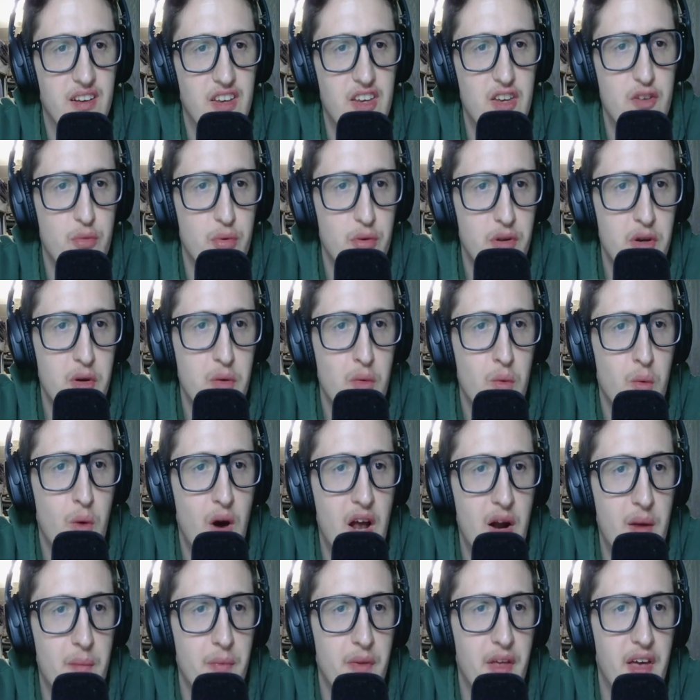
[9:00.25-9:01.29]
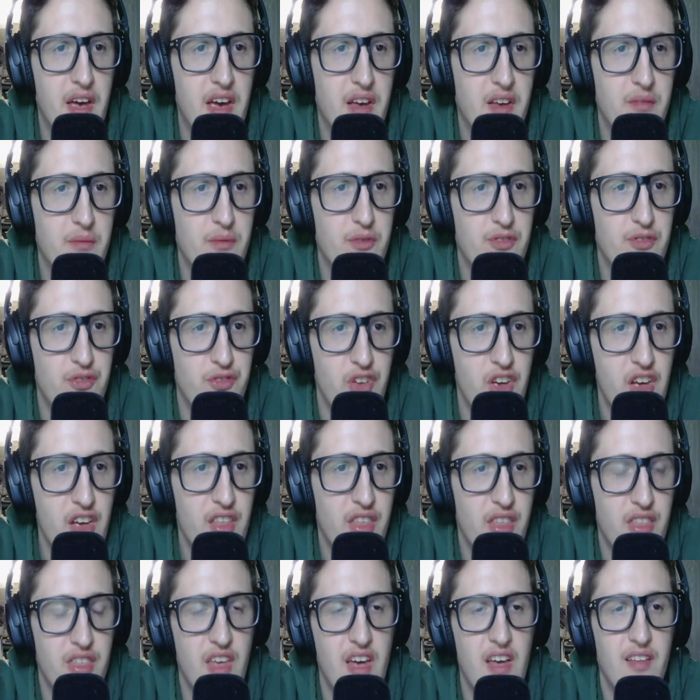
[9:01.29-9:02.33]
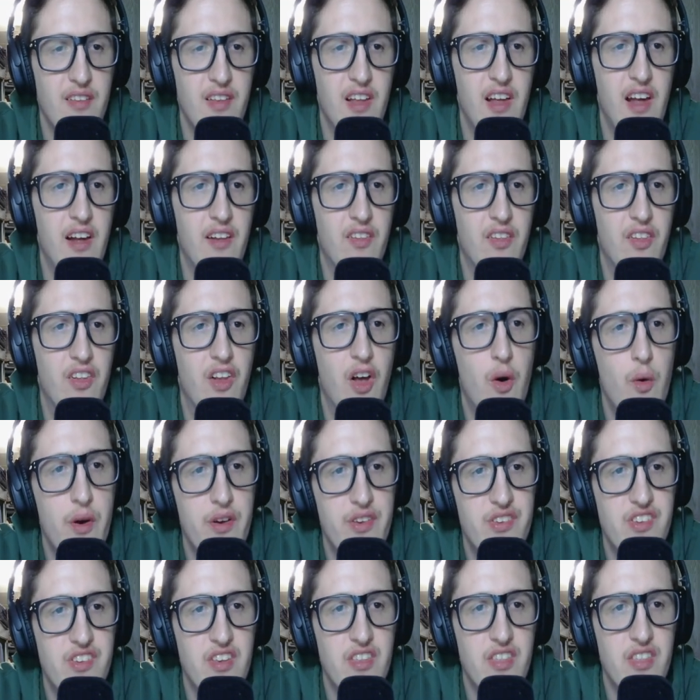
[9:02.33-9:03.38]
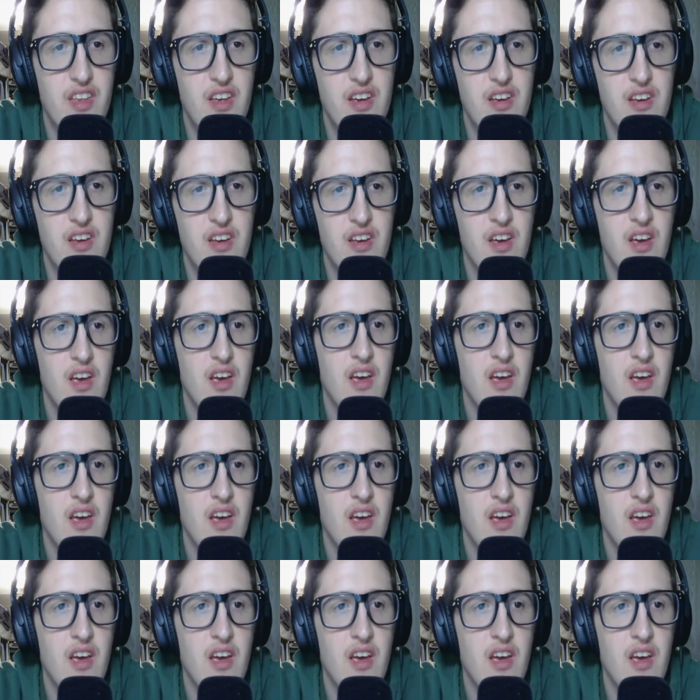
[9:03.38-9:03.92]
really would want him fifth at lowest, I think.